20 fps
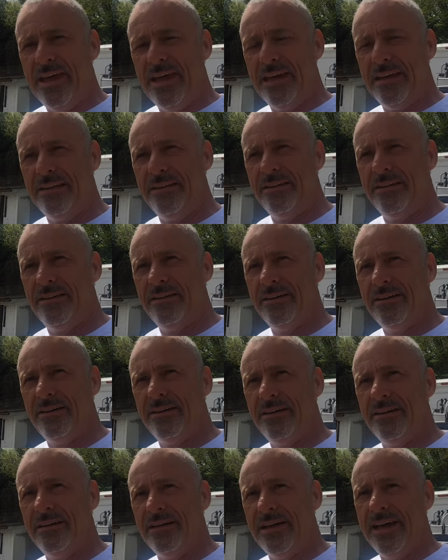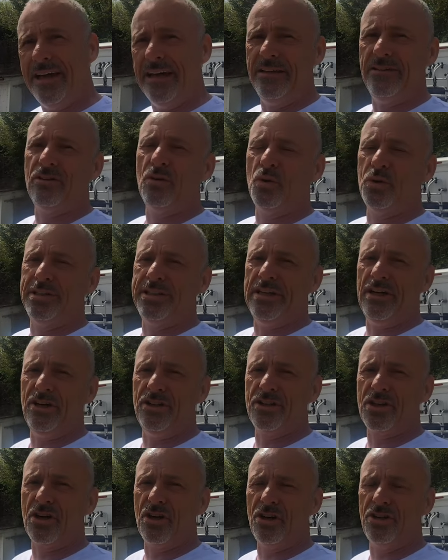then head towards the
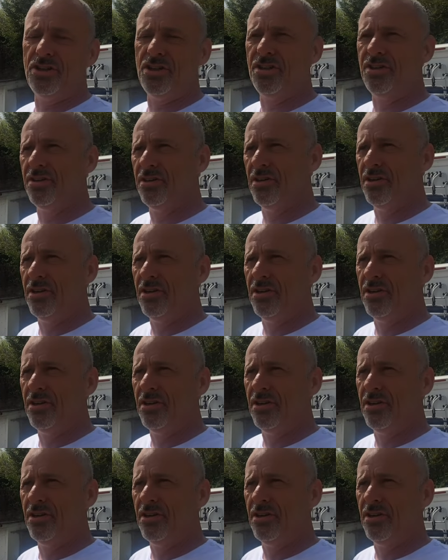outskirts.